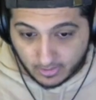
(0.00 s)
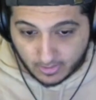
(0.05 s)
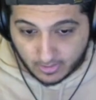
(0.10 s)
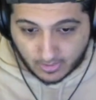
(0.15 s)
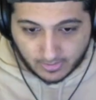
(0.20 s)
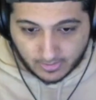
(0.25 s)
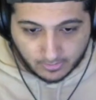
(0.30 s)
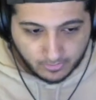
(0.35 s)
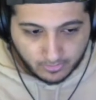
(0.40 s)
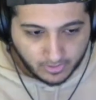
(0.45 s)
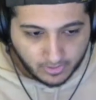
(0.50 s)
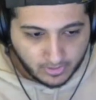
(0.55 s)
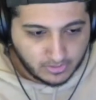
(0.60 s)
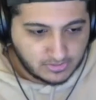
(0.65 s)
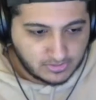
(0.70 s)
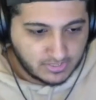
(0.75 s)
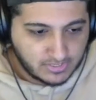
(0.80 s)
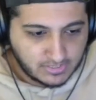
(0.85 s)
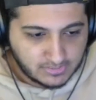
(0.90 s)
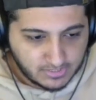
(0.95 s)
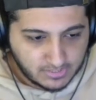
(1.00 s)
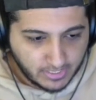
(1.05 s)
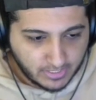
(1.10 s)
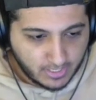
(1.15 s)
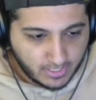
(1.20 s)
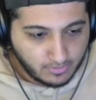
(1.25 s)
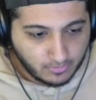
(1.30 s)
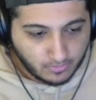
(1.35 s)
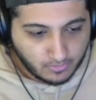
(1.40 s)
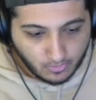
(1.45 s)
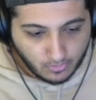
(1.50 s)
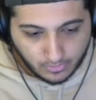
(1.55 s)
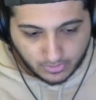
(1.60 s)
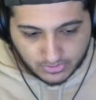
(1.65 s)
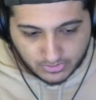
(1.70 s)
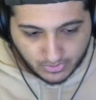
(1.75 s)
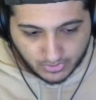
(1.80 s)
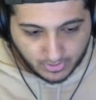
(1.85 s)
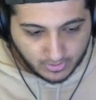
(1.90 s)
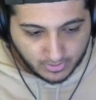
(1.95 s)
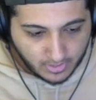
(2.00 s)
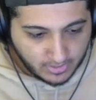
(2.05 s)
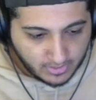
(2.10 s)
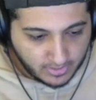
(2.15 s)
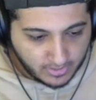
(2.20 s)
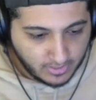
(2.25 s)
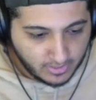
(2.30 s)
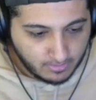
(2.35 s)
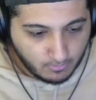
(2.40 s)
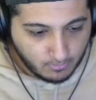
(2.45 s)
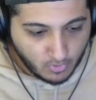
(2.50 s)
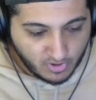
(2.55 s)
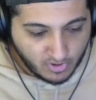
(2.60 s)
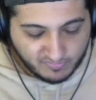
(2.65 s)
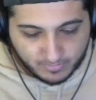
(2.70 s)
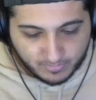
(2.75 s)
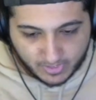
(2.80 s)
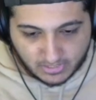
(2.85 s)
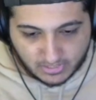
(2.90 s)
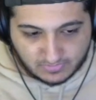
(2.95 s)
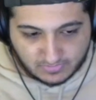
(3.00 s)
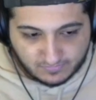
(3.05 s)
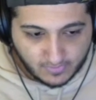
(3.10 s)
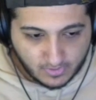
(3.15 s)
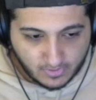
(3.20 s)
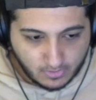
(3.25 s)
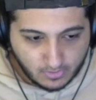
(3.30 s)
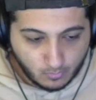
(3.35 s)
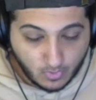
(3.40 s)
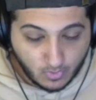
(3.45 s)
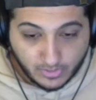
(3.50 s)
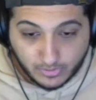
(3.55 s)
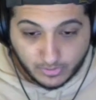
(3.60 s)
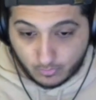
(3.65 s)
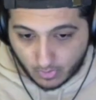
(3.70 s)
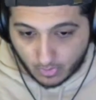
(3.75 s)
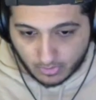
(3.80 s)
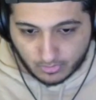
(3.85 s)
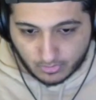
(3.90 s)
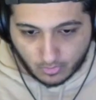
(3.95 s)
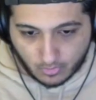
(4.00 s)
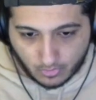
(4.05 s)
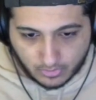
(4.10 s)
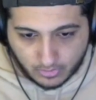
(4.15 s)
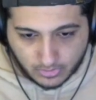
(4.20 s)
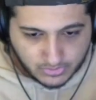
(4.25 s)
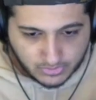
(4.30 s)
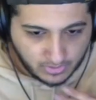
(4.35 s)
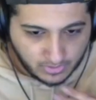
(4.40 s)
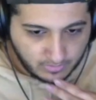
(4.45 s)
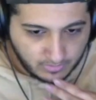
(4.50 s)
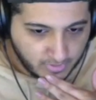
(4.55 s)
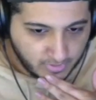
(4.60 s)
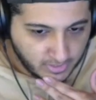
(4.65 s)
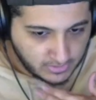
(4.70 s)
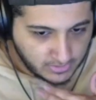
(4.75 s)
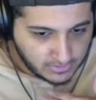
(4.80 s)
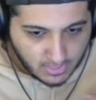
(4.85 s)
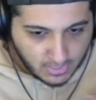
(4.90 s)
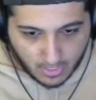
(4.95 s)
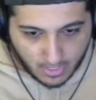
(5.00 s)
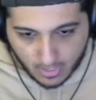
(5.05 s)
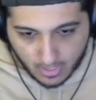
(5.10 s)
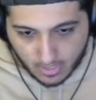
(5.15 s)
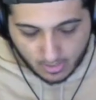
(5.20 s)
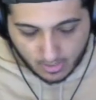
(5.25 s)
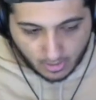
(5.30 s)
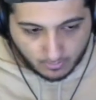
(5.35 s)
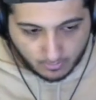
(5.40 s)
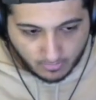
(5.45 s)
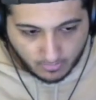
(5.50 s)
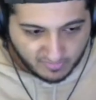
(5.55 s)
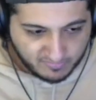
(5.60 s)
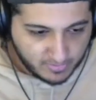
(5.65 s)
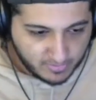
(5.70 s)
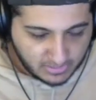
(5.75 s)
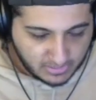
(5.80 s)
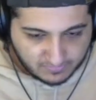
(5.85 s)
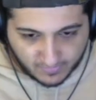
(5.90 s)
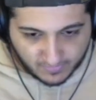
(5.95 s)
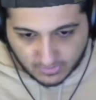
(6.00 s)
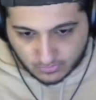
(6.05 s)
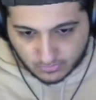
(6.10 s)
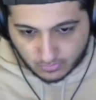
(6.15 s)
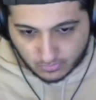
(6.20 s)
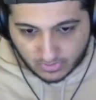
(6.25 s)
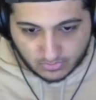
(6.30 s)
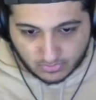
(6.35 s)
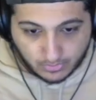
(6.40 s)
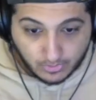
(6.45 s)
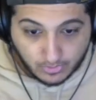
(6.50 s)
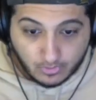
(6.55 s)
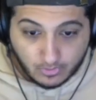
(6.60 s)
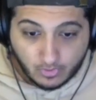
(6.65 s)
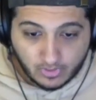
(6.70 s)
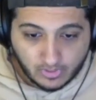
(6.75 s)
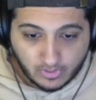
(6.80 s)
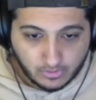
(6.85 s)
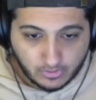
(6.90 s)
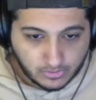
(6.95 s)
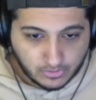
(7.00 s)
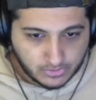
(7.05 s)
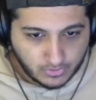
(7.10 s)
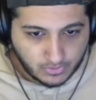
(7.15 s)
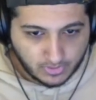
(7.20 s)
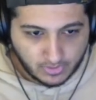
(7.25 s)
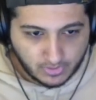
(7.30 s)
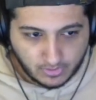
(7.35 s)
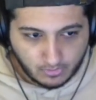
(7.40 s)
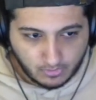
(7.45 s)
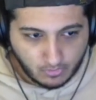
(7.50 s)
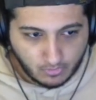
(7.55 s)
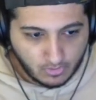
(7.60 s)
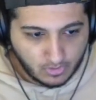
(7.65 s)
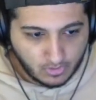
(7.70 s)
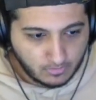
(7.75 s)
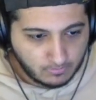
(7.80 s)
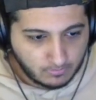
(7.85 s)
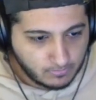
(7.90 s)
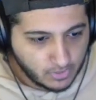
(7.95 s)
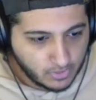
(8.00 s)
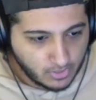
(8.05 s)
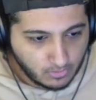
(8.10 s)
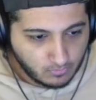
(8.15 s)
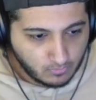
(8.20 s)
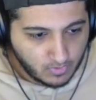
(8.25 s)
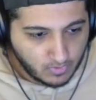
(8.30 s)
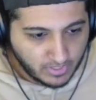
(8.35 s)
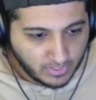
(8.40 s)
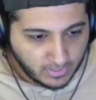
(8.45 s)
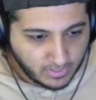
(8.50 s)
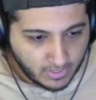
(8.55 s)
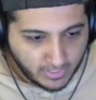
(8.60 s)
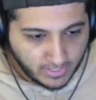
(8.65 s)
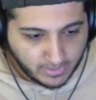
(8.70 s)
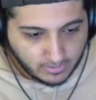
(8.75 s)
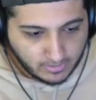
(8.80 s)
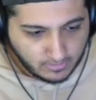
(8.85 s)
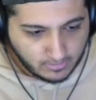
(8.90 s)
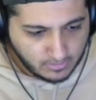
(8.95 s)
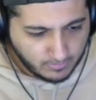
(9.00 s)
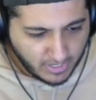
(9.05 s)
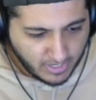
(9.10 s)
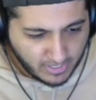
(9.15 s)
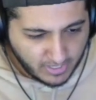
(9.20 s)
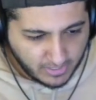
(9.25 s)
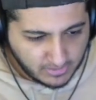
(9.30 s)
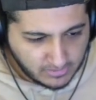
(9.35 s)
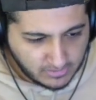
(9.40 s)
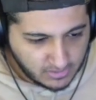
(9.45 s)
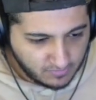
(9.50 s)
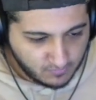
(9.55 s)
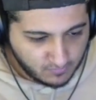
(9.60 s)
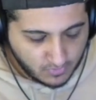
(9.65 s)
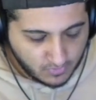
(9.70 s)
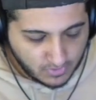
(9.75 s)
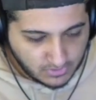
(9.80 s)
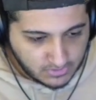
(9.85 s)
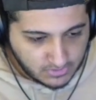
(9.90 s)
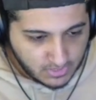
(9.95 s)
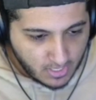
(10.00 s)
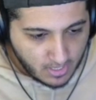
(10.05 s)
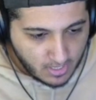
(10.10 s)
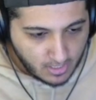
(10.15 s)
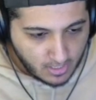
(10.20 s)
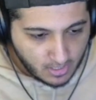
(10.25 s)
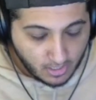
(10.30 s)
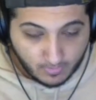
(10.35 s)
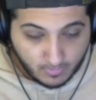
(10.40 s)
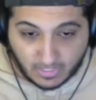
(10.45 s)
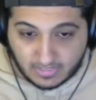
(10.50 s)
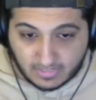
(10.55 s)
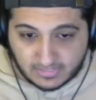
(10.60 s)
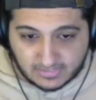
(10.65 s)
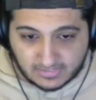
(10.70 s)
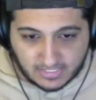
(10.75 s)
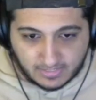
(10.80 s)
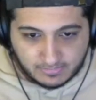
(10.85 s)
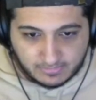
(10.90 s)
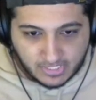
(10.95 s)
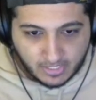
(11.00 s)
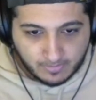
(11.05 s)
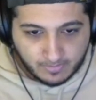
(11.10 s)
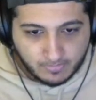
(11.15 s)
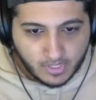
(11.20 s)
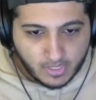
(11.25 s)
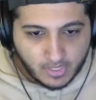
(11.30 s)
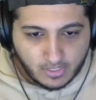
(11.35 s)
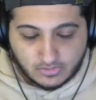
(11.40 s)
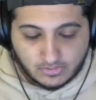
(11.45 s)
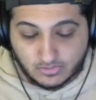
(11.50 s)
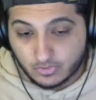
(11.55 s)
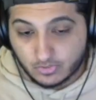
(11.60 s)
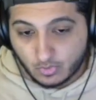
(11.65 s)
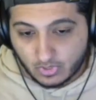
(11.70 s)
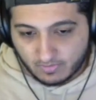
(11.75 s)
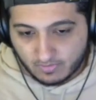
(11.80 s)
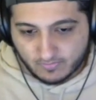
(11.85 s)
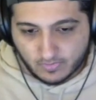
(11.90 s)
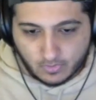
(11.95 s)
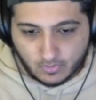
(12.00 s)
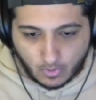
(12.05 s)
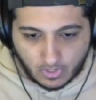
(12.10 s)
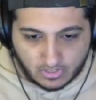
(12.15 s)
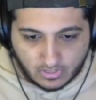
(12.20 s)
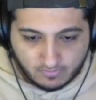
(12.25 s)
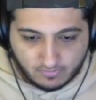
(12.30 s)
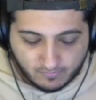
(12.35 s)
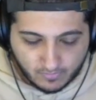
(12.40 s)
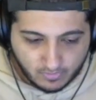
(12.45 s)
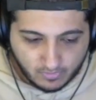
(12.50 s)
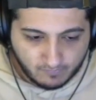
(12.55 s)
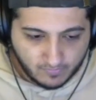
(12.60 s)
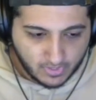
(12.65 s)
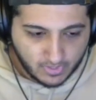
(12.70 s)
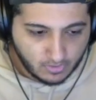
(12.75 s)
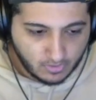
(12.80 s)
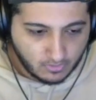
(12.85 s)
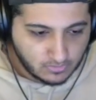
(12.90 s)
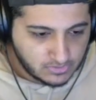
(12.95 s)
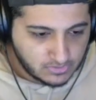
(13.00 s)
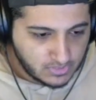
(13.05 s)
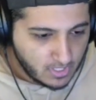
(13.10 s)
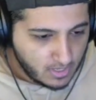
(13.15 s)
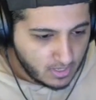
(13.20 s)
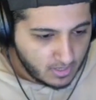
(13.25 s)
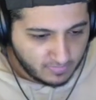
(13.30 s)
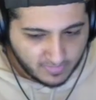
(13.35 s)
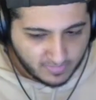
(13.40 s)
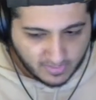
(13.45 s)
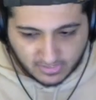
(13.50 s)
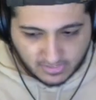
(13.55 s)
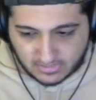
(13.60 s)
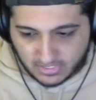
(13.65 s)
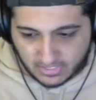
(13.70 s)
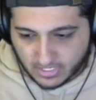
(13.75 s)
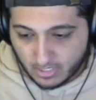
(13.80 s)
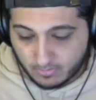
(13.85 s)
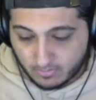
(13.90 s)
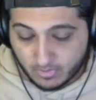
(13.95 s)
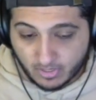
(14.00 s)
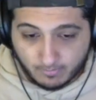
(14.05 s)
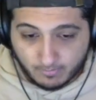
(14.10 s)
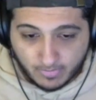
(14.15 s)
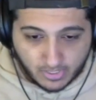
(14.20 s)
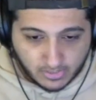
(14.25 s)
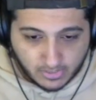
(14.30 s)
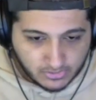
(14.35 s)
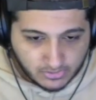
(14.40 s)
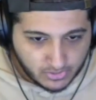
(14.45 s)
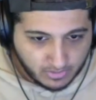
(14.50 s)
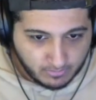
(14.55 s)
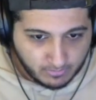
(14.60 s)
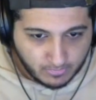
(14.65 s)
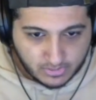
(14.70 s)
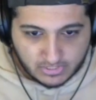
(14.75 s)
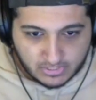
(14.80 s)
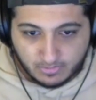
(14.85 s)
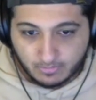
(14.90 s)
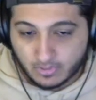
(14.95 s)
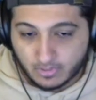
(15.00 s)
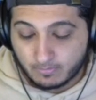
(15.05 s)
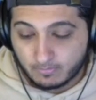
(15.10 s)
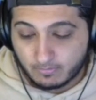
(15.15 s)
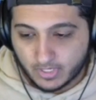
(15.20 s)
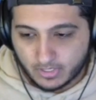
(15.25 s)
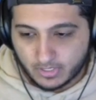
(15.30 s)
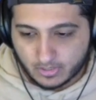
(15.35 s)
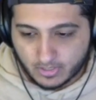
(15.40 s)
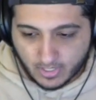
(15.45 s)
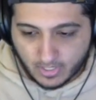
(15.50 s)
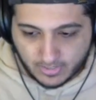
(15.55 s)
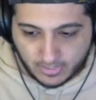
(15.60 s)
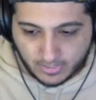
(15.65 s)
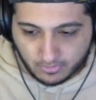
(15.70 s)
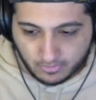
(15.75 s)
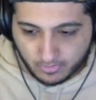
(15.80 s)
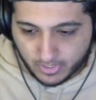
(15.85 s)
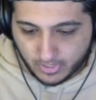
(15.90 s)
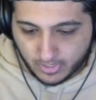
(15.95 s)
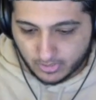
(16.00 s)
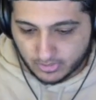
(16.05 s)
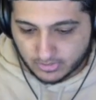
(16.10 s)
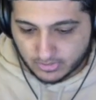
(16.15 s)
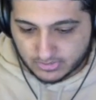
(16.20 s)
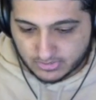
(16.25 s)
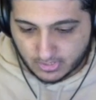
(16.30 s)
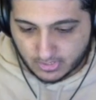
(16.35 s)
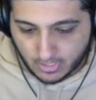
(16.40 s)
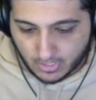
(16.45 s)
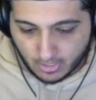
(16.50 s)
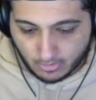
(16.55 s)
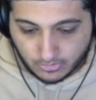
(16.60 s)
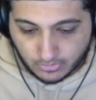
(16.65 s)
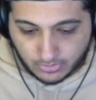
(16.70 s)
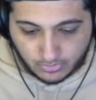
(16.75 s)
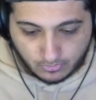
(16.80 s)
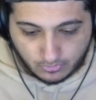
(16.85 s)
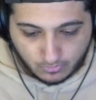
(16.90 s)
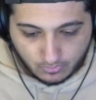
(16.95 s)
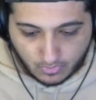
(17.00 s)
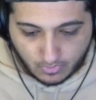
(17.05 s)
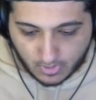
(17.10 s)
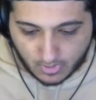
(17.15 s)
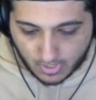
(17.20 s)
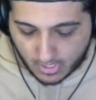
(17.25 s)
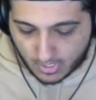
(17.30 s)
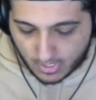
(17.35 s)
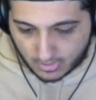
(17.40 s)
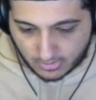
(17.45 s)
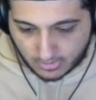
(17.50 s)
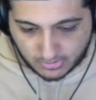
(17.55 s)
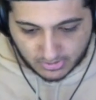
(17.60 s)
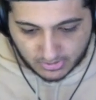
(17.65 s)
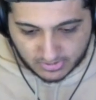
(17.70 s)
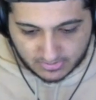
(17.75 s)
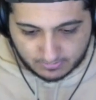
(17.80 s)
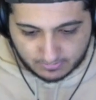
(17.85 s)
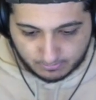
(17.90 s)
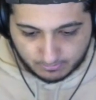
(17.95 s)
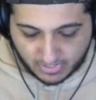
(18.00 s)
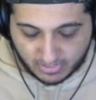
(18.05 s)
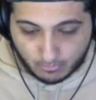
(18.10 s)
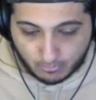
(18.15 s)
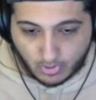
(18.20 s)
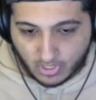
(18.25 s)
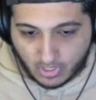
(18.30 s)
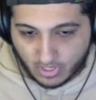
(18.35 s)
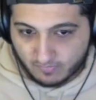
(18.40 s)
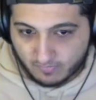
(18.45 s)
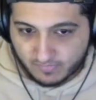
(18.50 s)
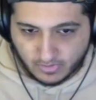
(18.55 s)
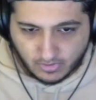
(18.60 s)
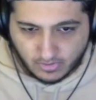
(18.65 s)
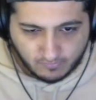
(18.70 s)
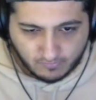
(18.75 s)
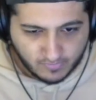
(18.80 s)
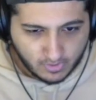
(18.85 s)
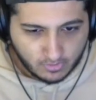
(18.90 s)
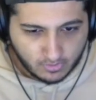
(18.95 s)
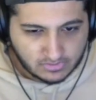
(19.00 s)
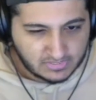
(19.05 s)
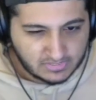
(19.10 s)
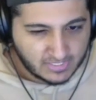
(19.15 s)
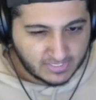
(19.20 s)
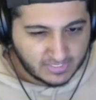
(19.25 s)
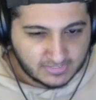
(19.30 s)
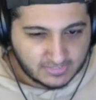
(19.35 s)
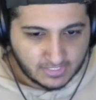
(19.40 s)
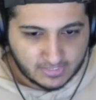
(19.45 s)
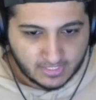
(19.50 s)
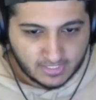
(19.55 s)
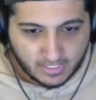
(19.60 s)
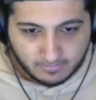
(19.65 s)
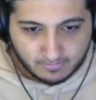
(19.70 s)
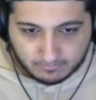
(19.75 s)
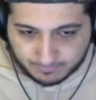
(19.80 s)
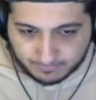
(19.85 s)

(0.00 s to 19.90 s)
content creators. Things like how to record your screen, how to get more F P S for when you are recording your screen, because um, F P S fluctuates when you're recording your screen or, you know, running high demanding softwares um, at the same time. So you want to have good quality for your videos. Things like how to become better streamers, how to become better content creators, how to just be more confident in your videos and things like that.